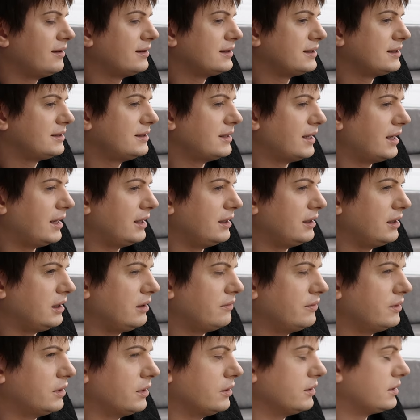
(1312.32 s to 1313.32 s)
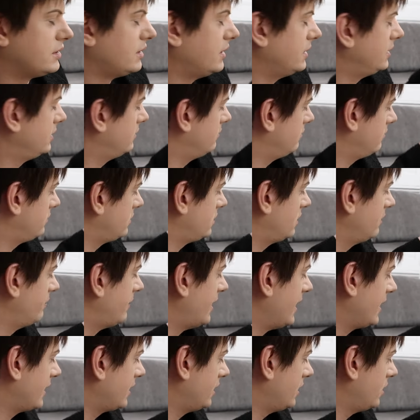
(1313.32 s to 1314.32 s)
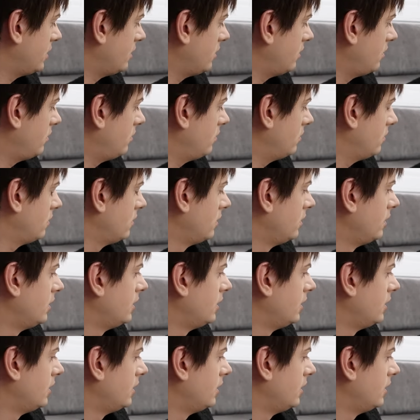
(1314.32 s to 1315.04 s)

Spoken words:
scent, even though it's like tobacco.